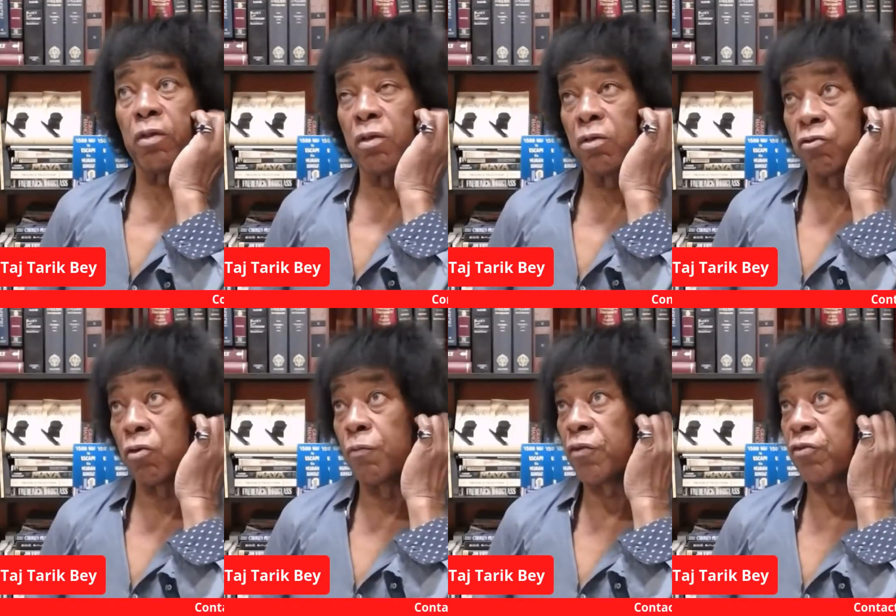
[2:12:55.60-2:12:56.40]

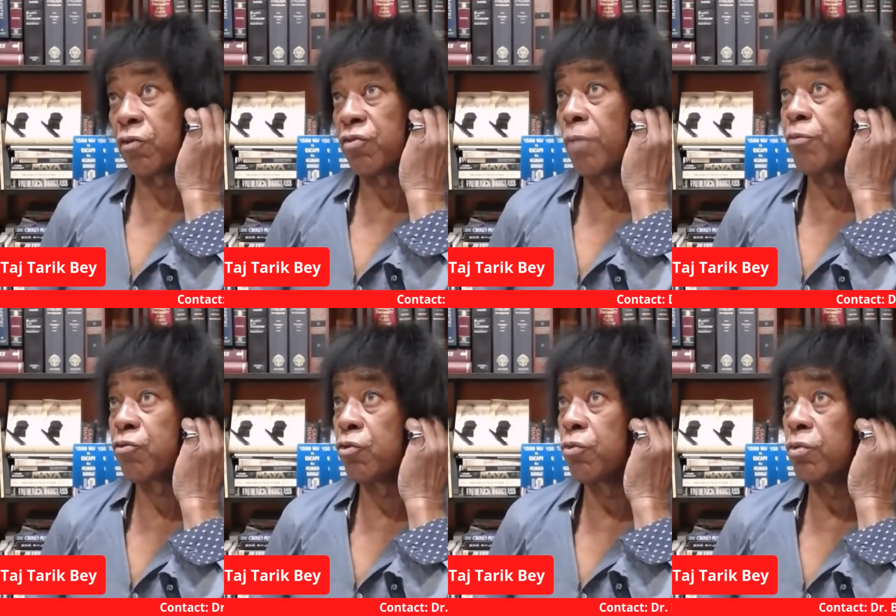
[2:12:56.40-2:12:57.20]
So if it's a
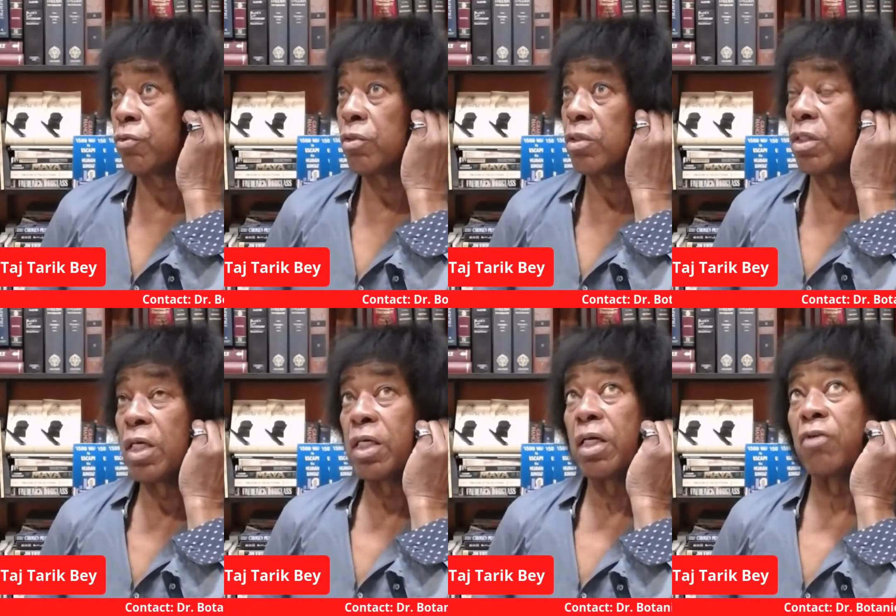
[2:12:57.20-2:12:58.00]
substitute,
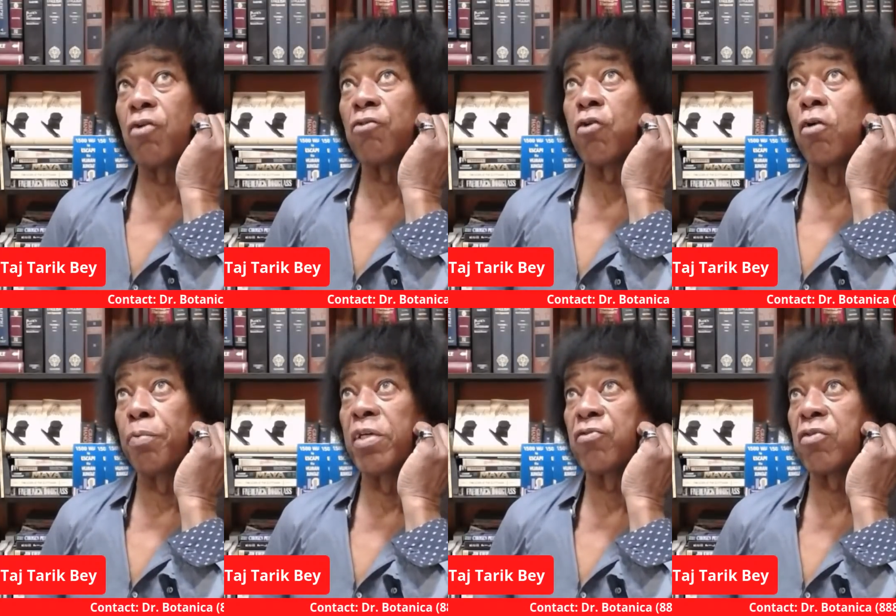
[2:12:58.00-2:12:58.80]
it's also a
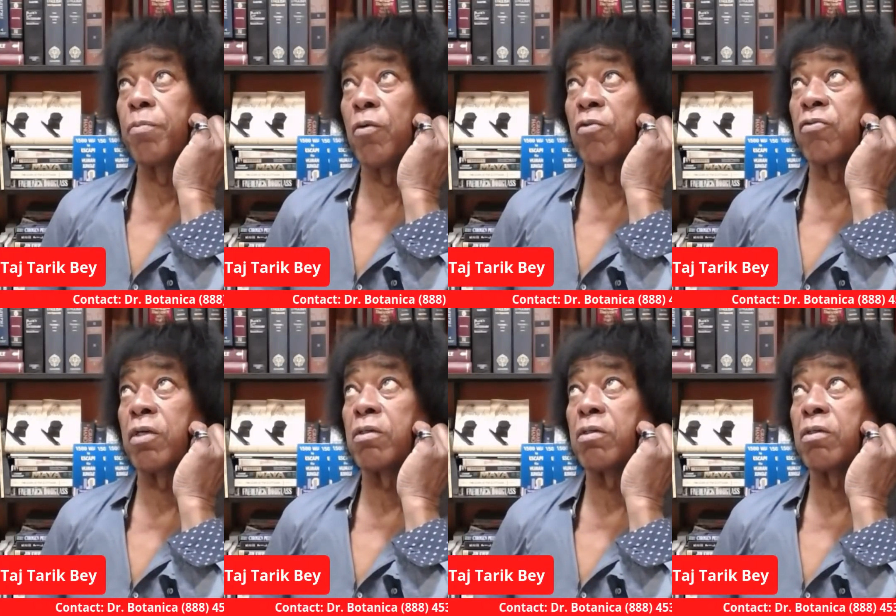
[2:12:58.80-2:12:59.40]
placebo, isn't it?